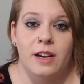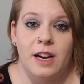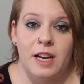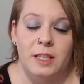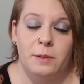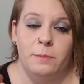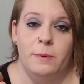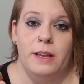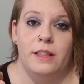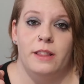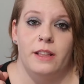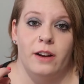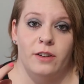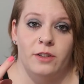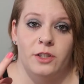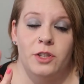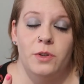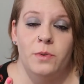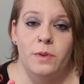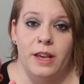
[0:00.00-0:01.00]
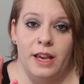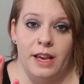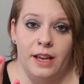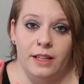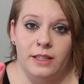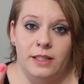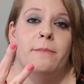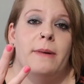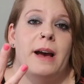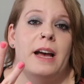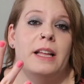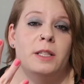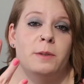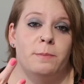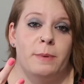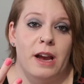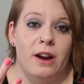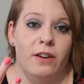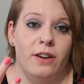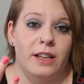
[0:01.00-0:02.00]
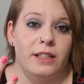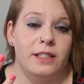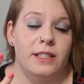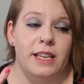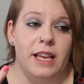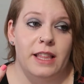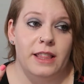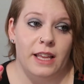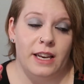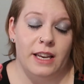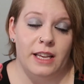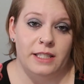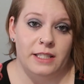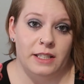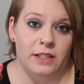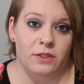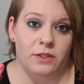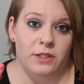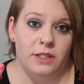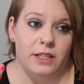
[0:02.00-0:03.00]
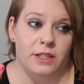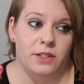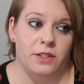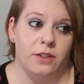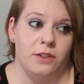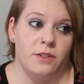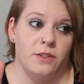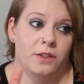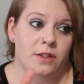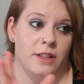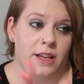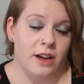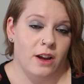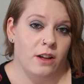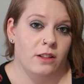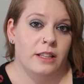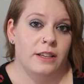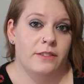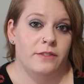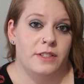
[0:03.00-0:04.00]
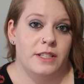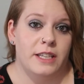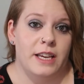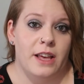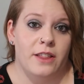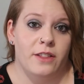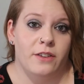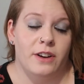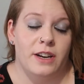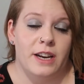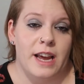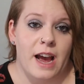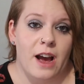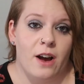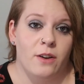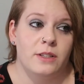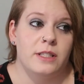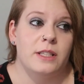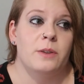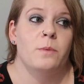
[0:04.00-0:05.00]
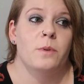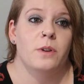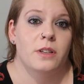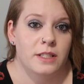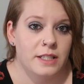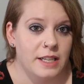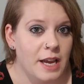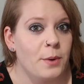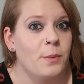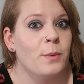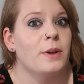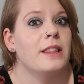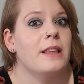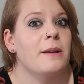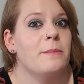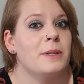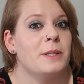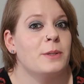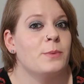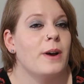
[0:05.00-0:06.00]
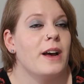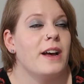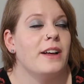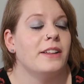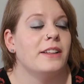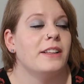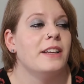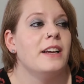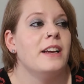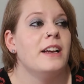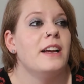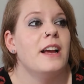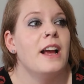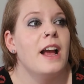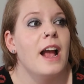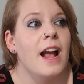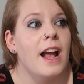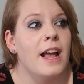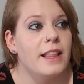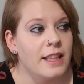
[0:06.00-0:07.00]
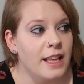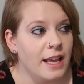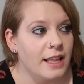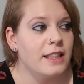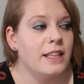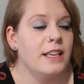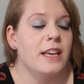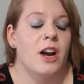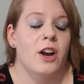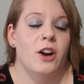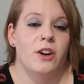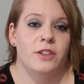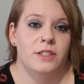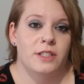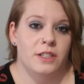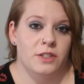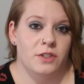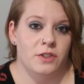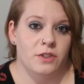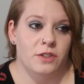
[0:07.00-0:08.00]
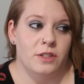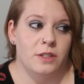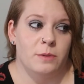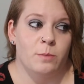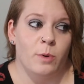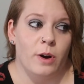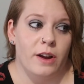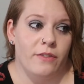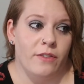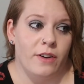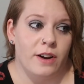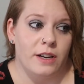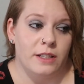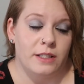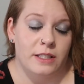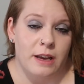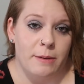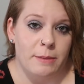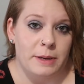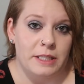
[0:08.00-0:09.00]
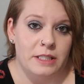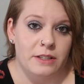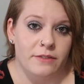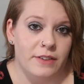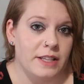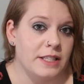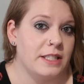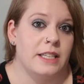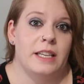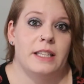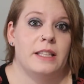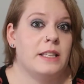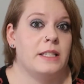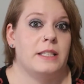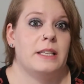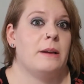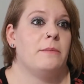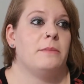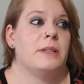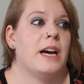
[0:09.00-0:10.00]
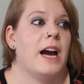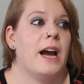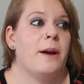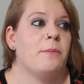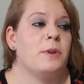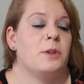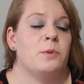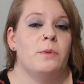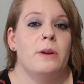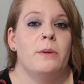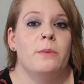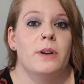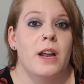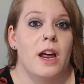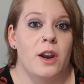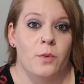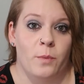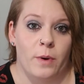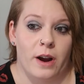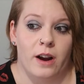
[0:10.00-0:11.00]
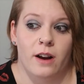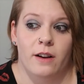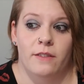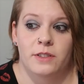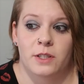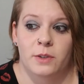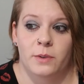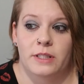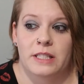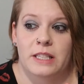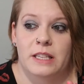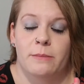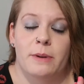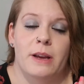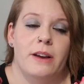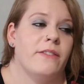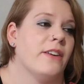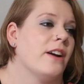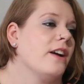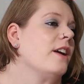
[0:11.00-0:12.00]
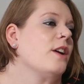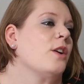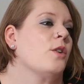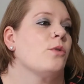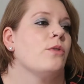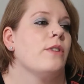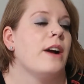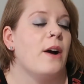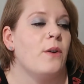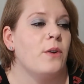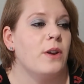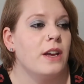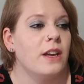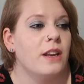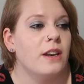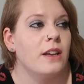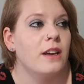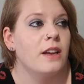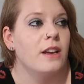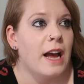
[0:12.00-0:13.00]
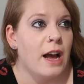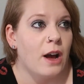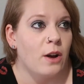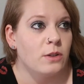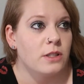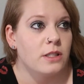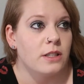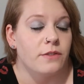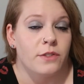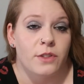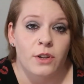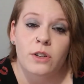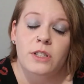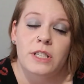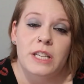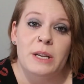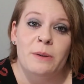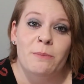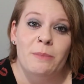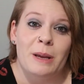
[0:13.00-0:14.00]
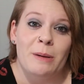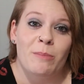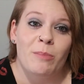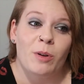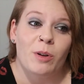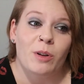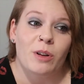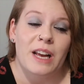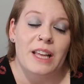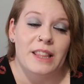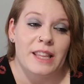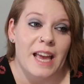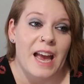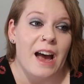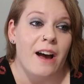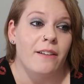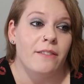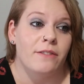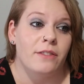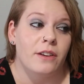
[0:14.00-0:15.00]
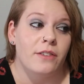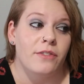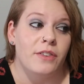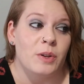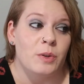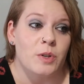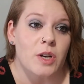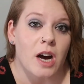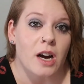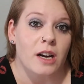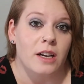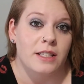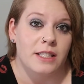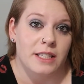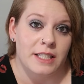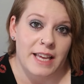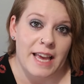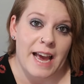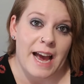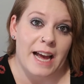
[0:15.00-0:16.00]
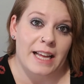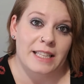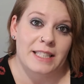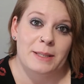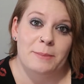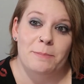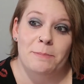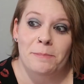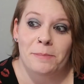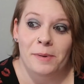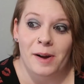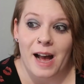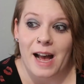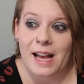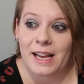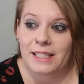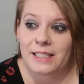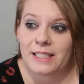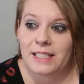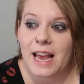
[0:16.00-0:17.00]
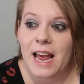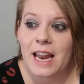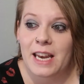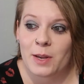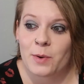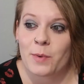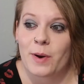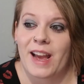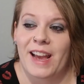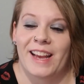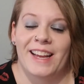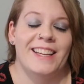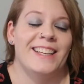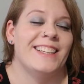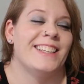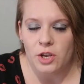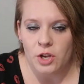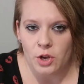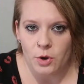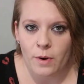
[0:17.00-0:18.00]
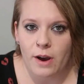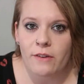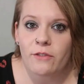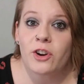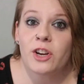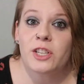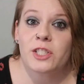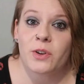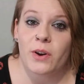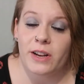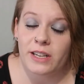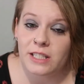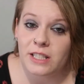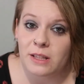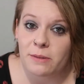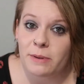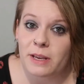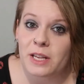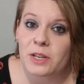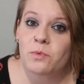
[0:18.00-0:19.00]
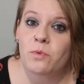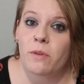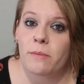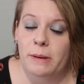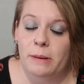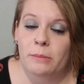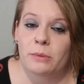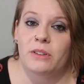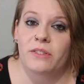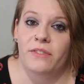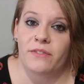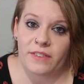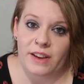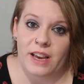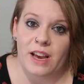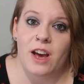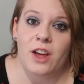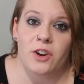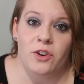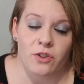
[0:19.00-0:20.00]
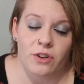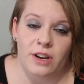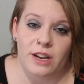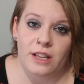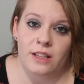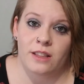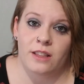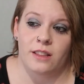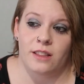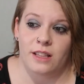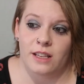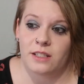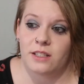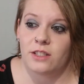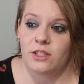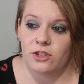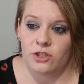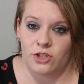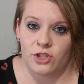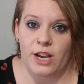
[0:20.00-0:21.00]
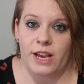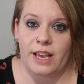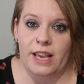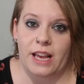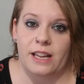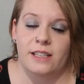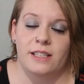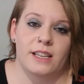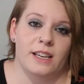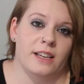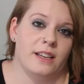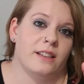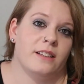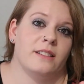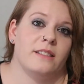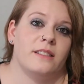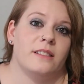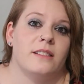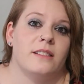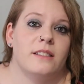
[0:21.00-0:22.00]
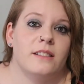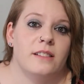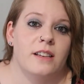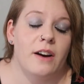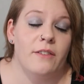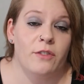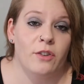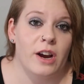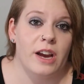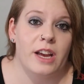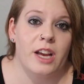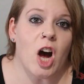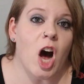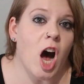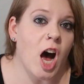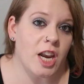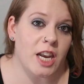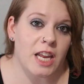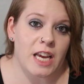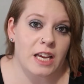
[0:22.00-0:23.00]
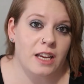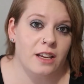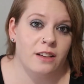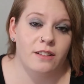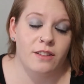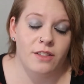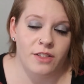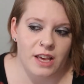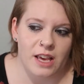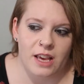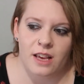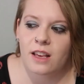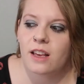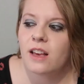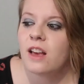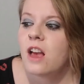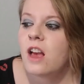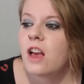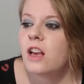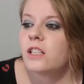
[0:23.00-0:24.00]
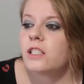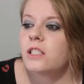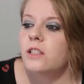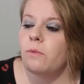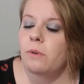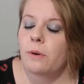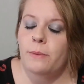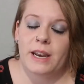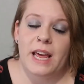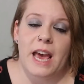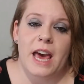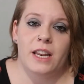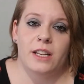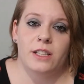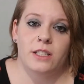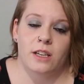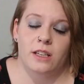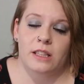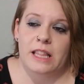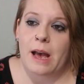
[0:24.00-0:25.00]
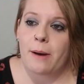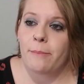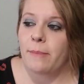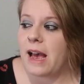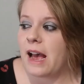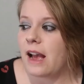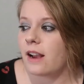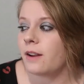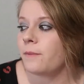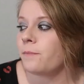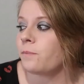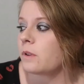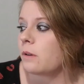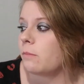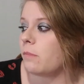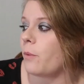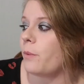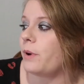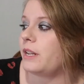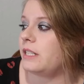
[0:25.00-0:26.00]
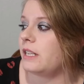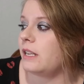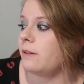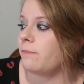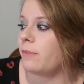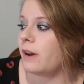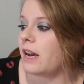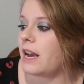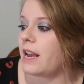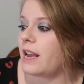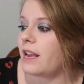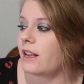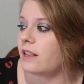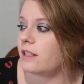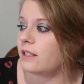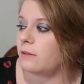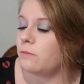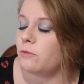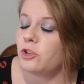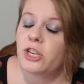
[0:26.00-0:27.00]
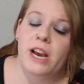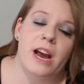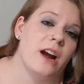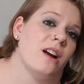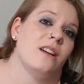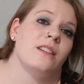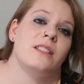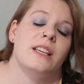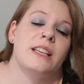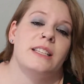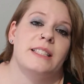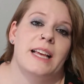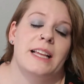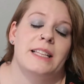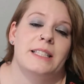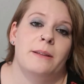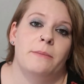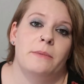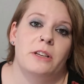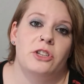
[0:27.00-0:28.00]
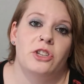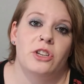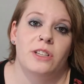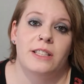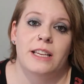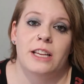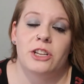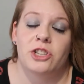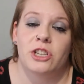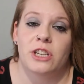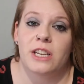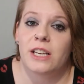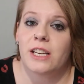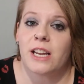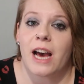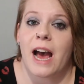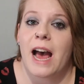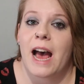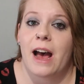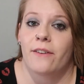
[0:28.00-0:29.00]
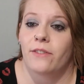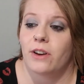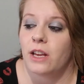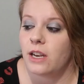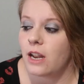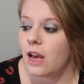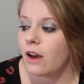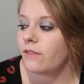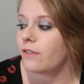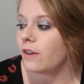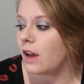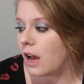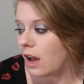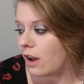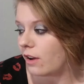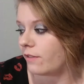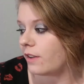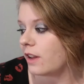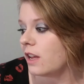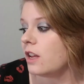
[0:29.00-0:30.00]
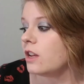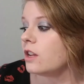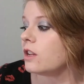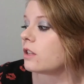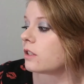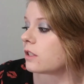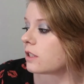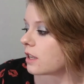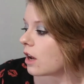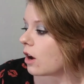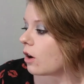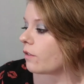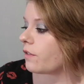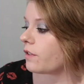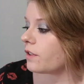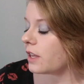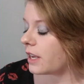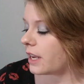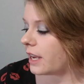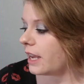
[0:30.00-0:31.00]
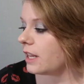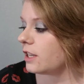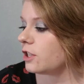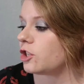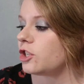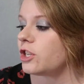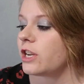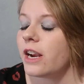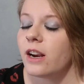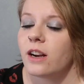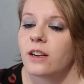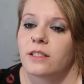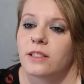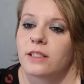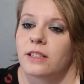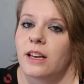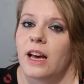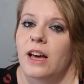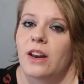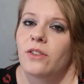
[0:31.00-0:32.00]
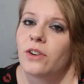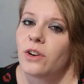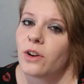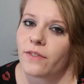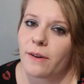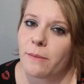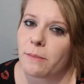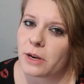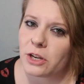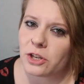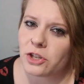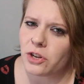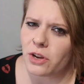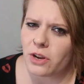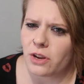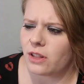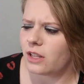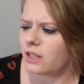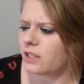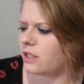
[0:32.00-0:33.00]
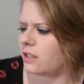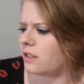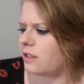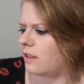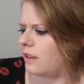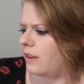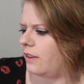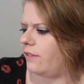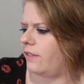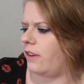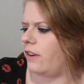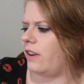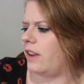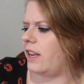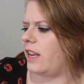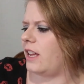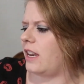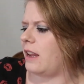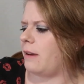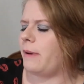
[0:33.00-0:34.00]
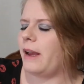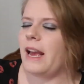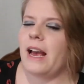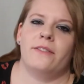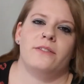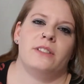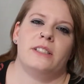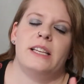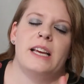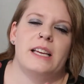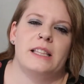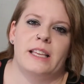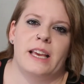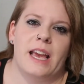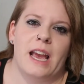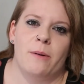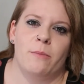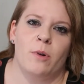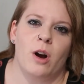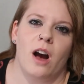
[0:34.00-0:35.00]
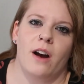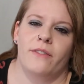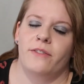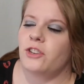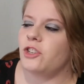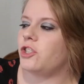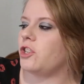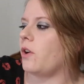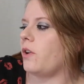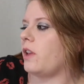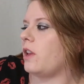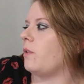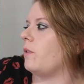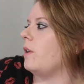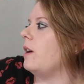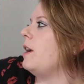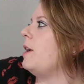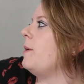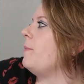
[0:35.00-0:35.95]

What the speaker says: husband, their 2 kids, Matt's parents, and then his little sister. So they all live together in a house and we're staying with them as well. And then the younger sister's boyfriend is coming to visit at the same time, which we were not aware of. So it's gonna be a very crowded house of 13 people, and they have a few dogs and cats. But anyway, whoever is going to the beach will be able to fit underneath this gigantic covering awning thing. So we went ahead and took that back. But we did buy some chairs because that's something she said she did not have enough of. So for the kids' chairs, I don't know if I'm gonna show you this very good. I might have to take the camera off and show you.